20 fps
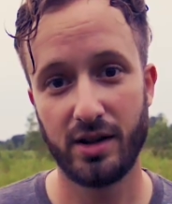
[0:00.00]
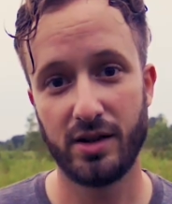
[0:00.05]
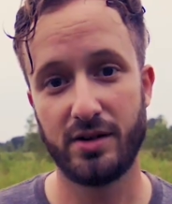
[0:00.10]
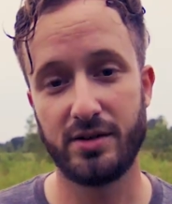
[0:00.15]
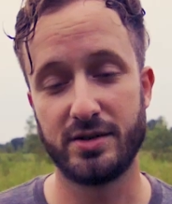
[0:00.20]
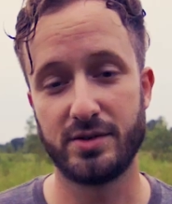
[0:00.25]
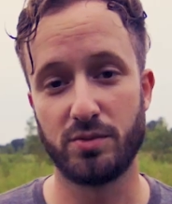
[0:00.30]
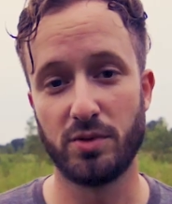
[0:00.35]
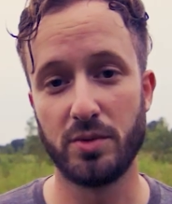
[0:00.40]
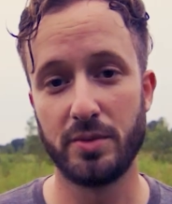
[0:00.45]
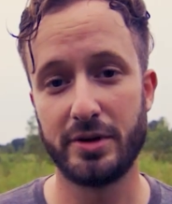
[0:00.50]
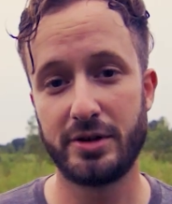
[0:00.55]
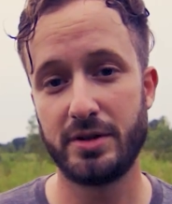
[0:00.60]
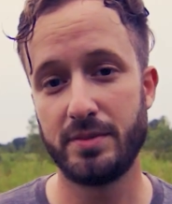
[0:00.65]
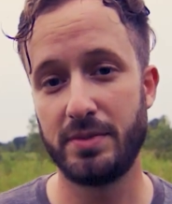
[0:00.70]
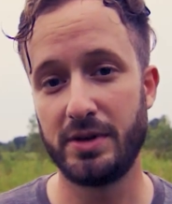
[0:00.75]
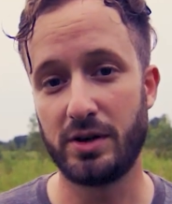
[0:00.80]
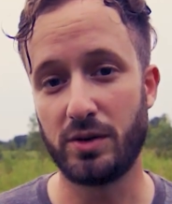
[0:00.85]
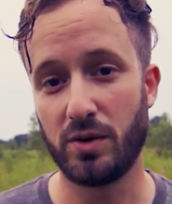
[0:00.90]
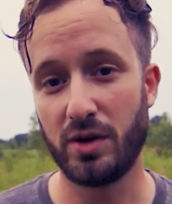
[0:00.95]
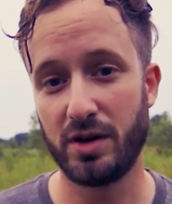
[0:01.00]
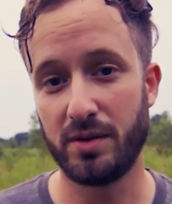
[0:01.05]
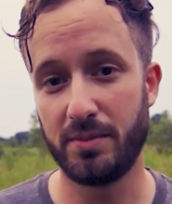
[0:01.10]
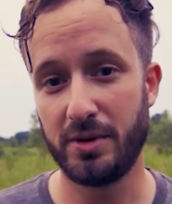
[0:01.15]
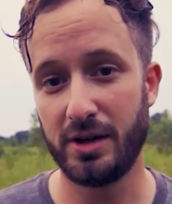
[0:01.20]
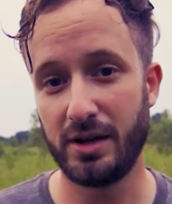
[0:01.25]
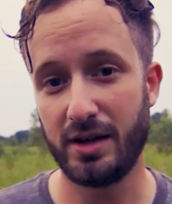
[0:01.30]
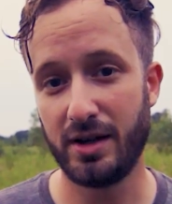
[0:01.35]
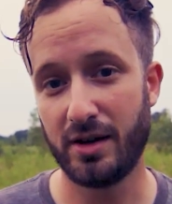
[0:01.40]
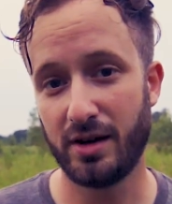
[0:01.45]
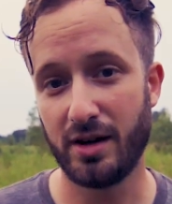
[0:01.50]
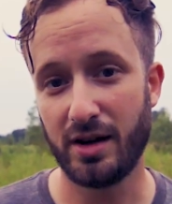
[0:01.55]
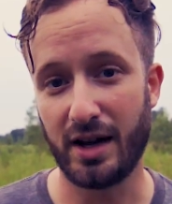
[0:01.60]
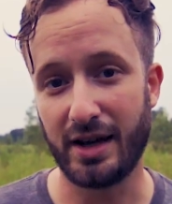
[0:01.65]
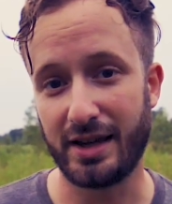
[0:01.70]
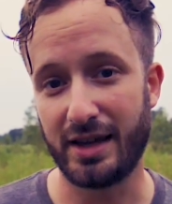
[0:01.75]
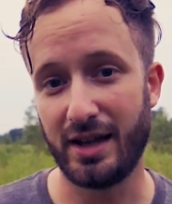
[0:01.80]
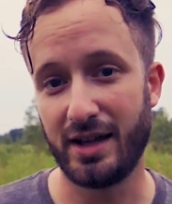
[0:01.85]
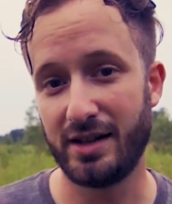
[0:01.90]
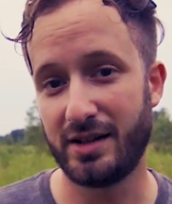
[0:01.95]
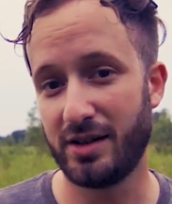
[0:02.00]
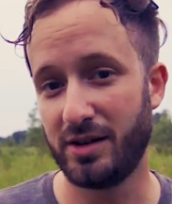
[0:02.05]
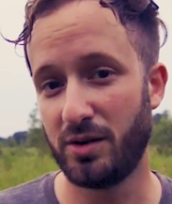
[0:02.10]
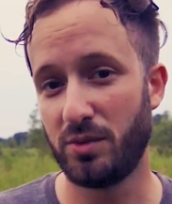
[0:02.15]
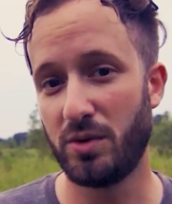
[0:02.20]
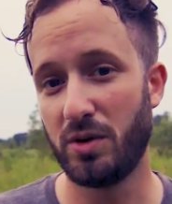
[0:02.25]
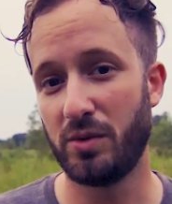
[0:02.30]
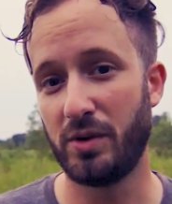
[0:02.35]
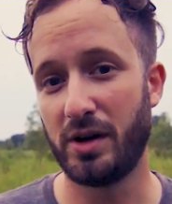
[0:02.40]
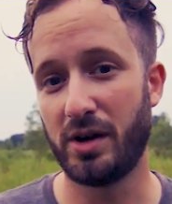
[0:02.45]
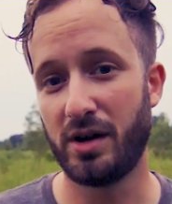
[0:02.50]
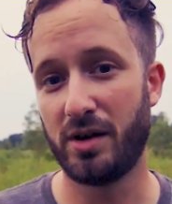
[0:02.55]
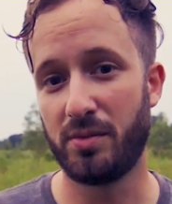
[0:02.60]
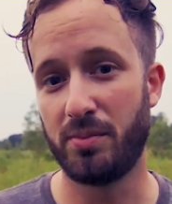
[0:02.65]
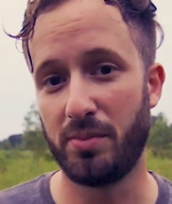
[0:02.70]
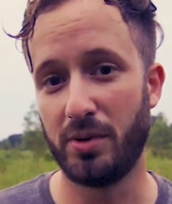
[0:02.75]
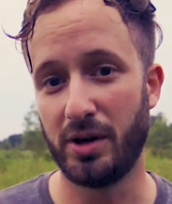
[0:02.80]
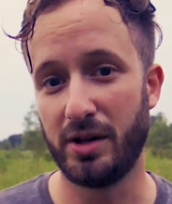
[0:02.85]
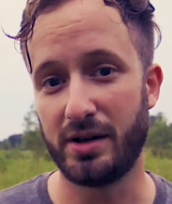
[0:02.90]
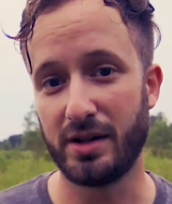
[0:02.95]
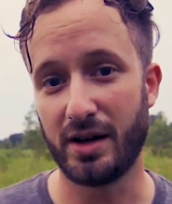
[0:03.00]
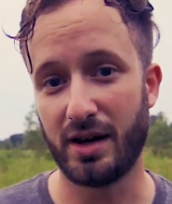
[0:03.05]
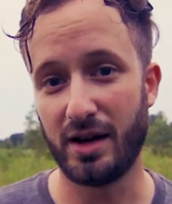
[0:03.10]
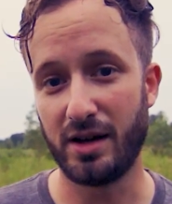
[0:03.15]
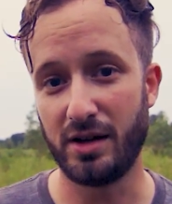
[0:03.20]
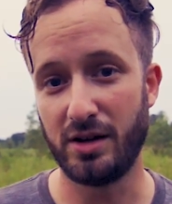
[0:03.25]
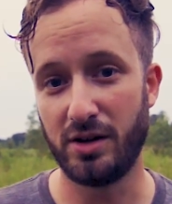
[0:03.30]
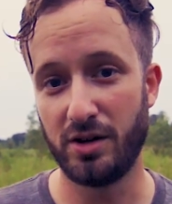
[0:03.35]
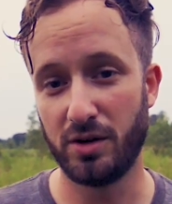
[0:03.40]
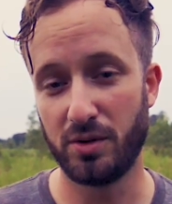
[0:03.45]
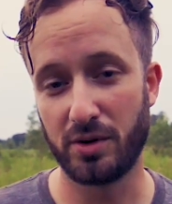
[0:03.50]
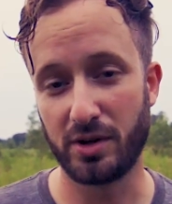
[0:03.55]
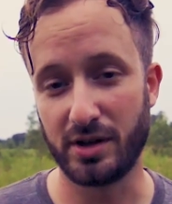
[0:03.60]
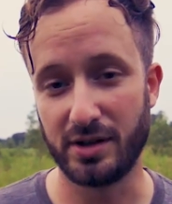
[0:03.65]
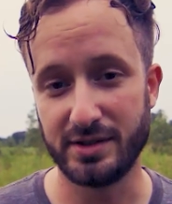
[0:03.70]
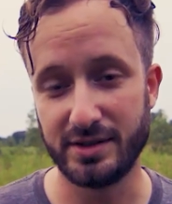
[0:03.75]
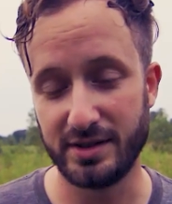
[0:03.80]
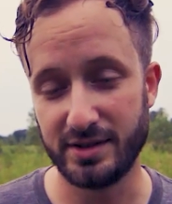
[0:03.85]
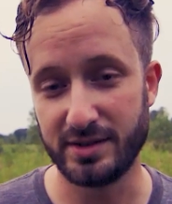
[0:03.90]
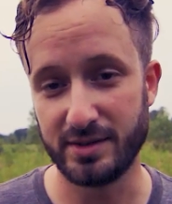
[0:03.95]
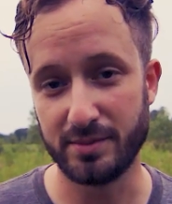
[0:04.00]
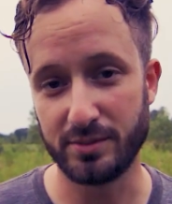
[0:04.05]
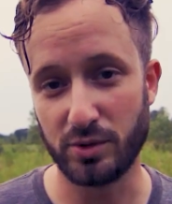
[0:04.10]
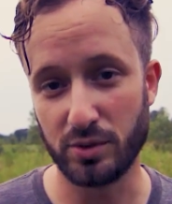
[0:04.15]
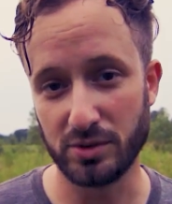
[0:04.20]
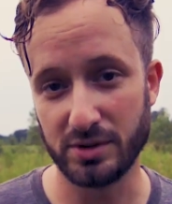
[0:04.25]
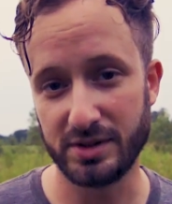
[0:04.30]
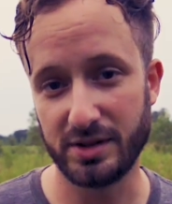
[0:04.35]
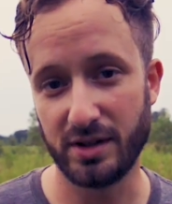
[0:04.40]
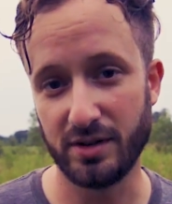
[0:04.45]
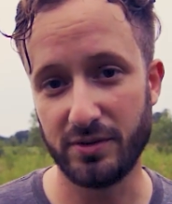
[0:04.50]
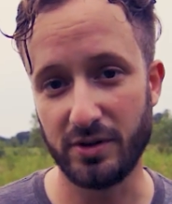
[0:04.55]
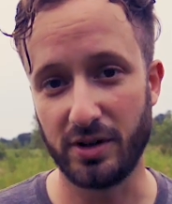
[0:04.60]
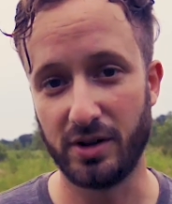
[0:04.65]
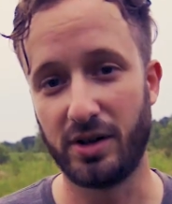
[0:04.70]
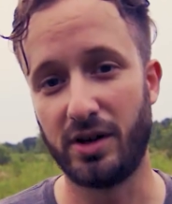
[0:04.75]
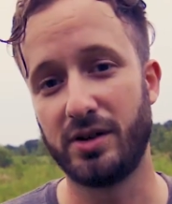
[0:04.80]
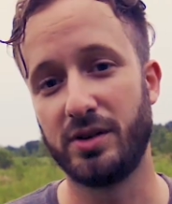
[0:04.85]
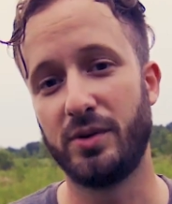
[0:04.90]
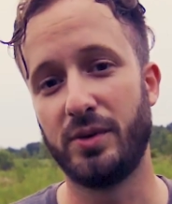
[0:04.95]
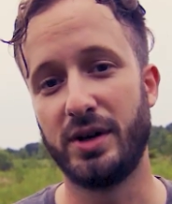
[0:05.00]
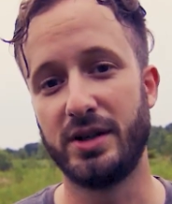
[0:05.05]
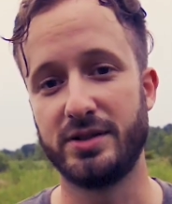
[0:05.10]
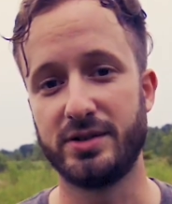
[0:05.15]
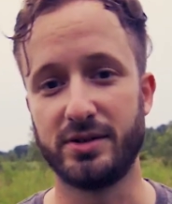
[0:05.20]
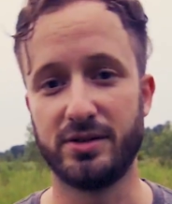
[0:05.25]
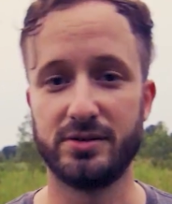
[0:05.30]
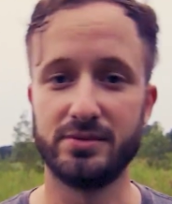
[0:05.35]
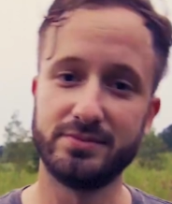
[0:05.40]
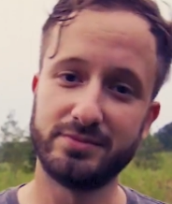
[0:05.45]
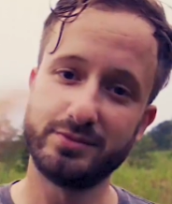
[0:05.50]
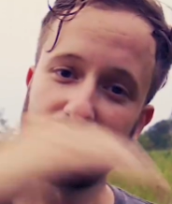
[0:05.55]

There's rumored to be quite a bit here. I can't tell you where we are, but I know we're gonna see some cool stuff along the way, so